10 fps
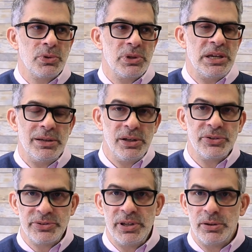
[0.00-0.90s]

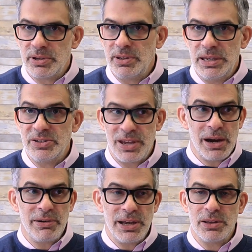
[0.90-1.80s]
he's
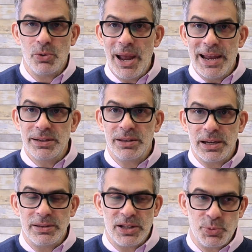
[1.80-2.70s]
carrying the weight.
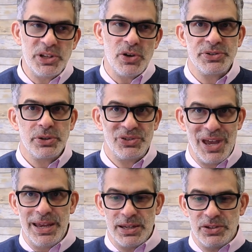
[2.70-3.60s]
Like, that's what he's also
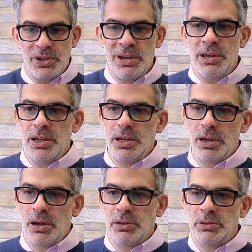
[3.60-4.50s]
saying is,
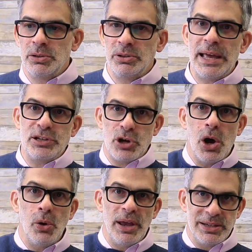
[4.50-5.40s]
let
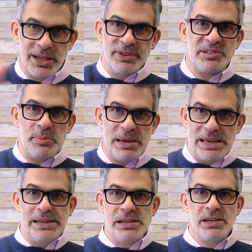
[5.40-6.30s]
go and give it to
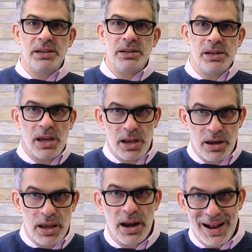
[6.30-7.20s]
me,
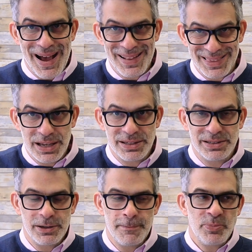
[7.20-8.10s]
and I got
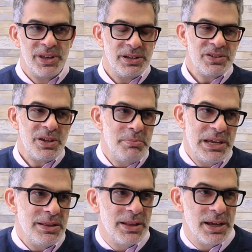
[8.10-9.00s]
this. And it doesn't
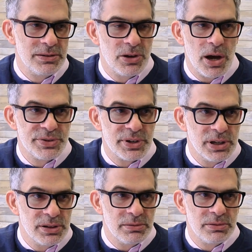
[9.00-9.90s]
mean that God's going
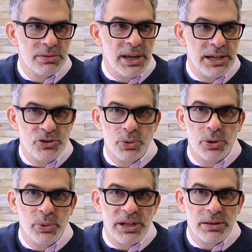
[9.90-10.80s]
to hand you a
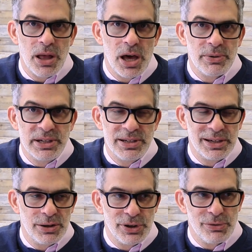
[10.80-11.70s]
winning lottery
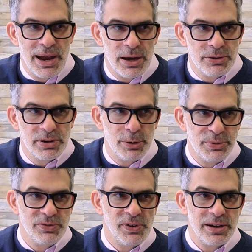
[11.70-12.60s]
ticket on the ground or help
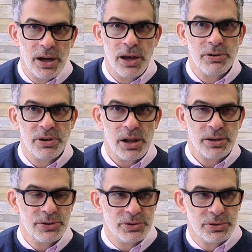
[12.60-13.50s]
you find $100
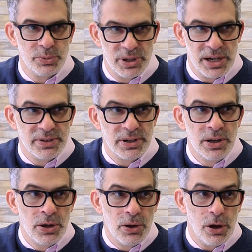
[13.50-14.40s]
or whatever.
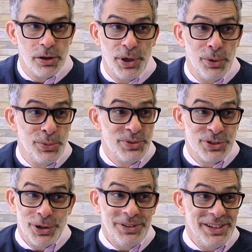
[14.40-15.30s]
Although
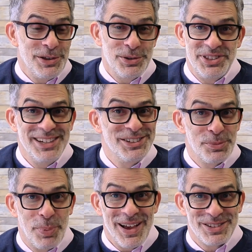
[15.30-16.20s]
certainly those things are
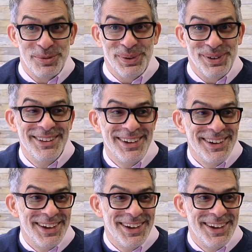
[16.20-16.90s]
possible.